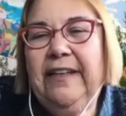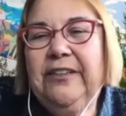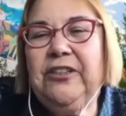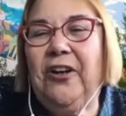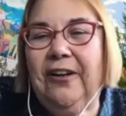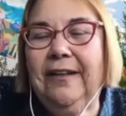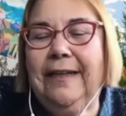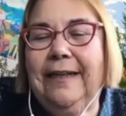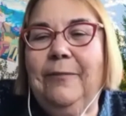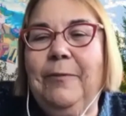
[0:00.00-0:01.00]

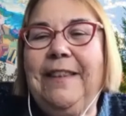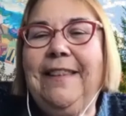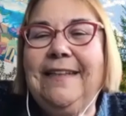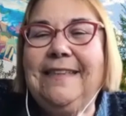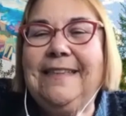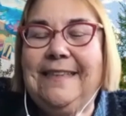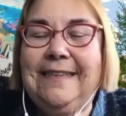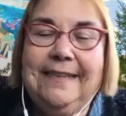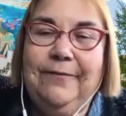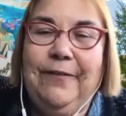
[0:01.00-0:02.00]
targeting with this
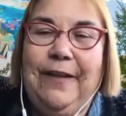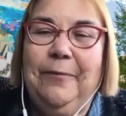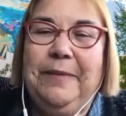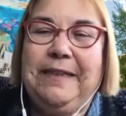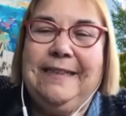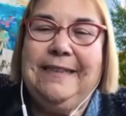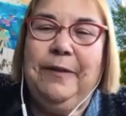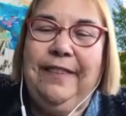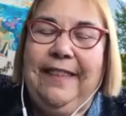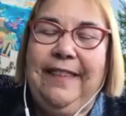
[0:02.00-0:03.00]
development and
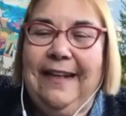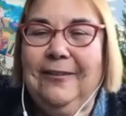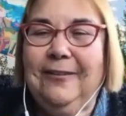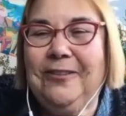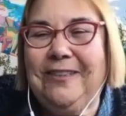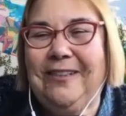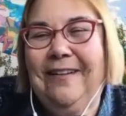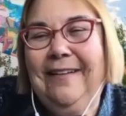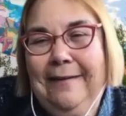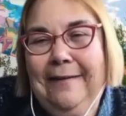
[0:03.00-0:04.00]
with the
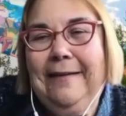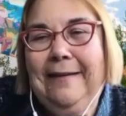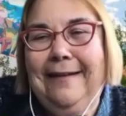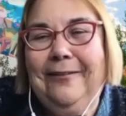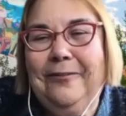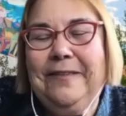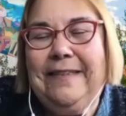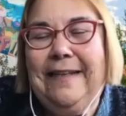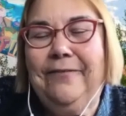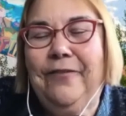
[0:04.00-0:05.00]

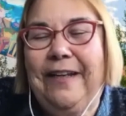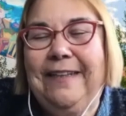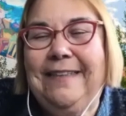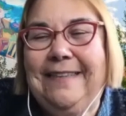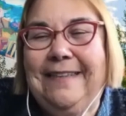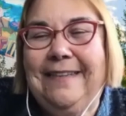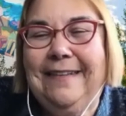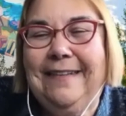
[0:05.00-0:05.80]
elders' advice and